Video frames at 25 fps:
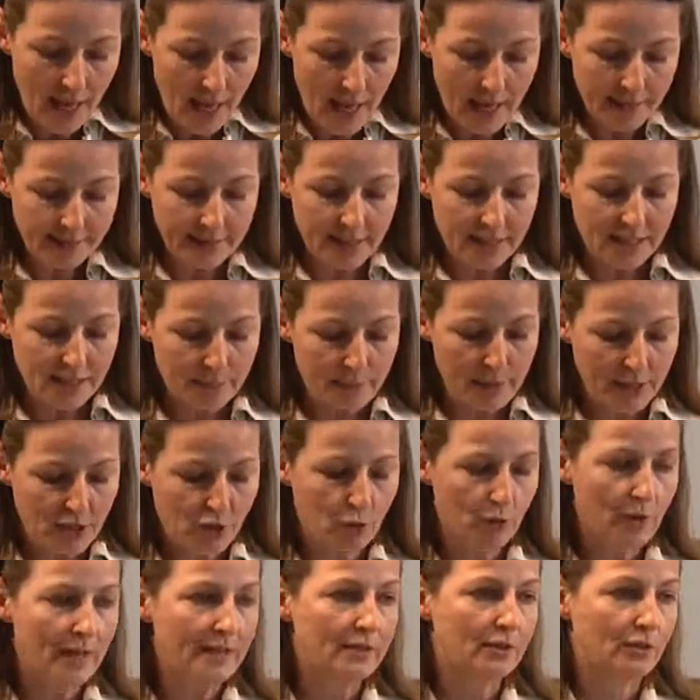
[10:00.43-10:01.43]
and its
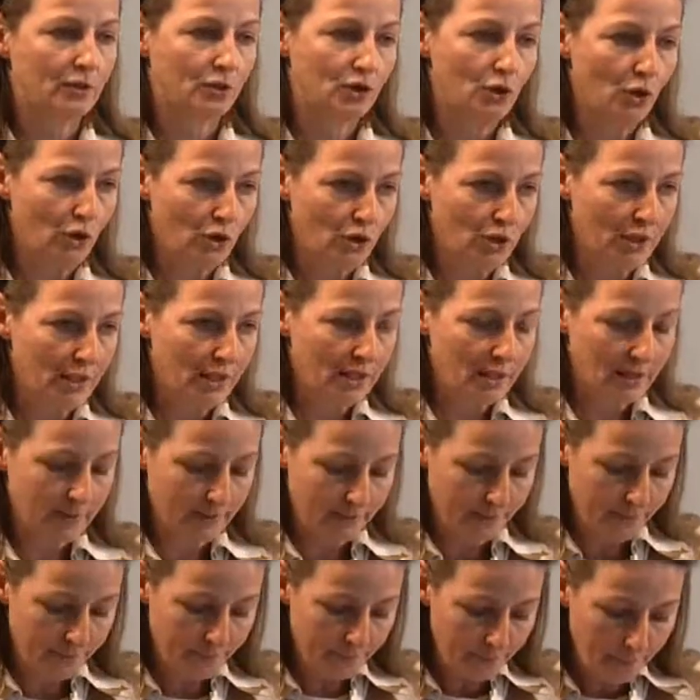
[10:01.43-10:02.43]
picturesque churches.
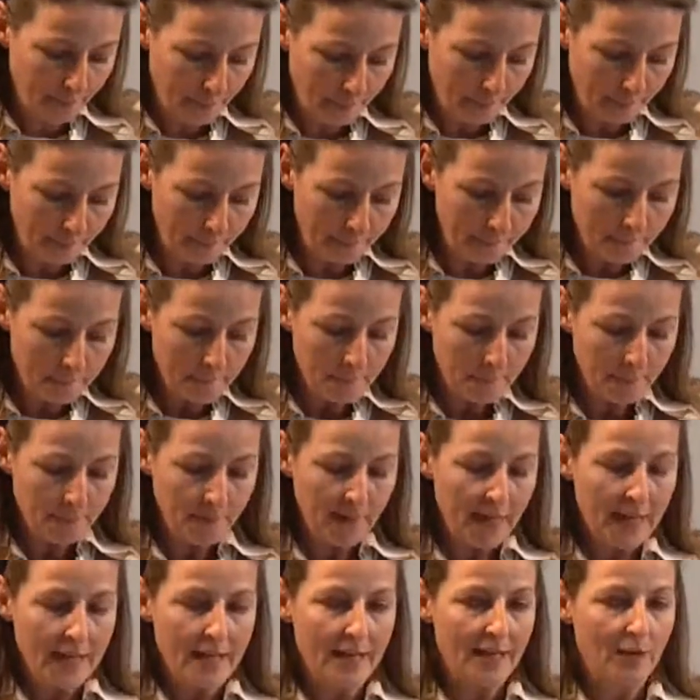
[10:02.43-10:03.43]

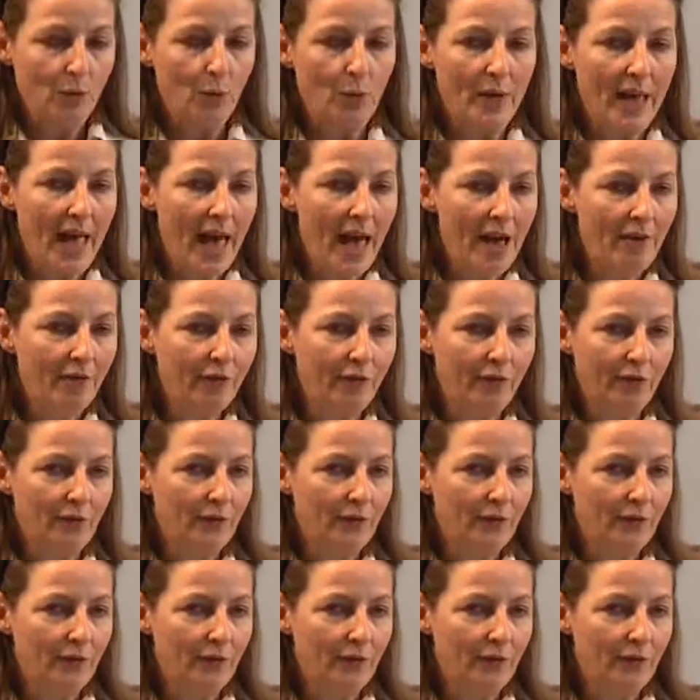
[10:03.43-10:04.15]
We have